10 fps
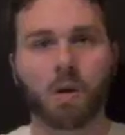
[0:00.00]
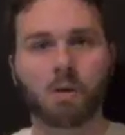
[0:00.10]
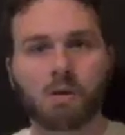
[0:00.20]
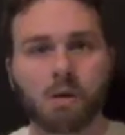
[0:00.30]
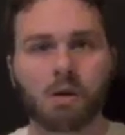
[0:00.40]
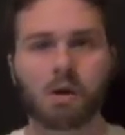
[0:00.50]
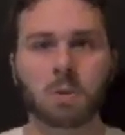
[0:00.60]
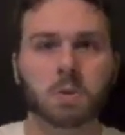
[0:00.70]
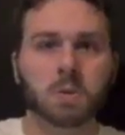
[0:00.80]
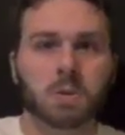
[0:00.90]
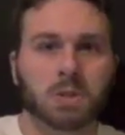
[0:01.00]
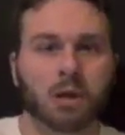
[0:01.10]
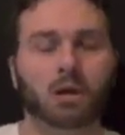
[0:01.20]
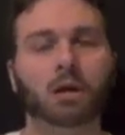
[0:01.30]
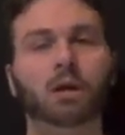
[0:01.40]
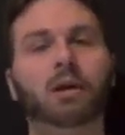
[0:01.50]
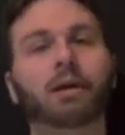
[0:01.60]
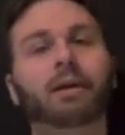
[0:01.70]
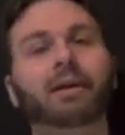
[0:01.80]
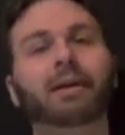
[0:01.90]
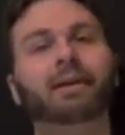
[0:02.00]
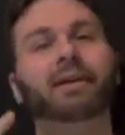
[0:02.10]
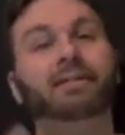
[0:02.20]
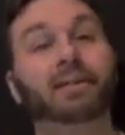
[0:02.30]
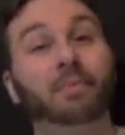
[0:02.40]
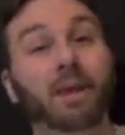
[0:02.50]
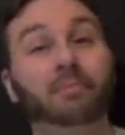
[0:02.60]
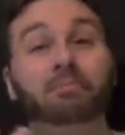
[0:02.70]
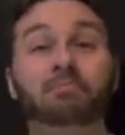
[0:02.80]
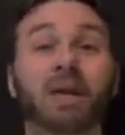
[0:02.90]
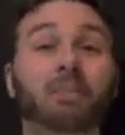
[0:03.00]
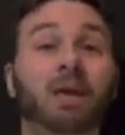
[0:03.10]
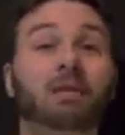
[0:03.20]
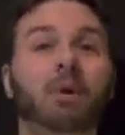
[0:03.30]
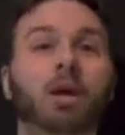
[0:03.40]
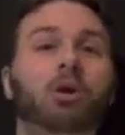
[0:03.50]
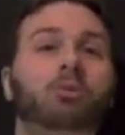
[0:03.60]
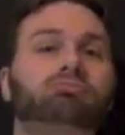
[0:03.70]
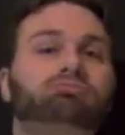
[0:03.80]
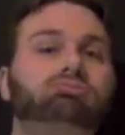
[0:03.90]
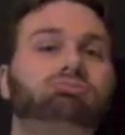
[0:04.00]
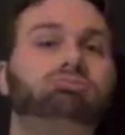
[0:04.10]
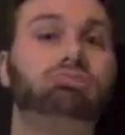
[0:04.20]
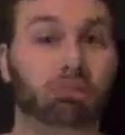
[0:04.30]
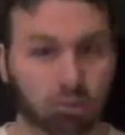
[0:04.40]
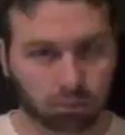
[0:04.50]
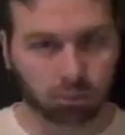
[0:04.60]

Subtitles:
At other times we might take our foot off the gas a little bit too much and things just become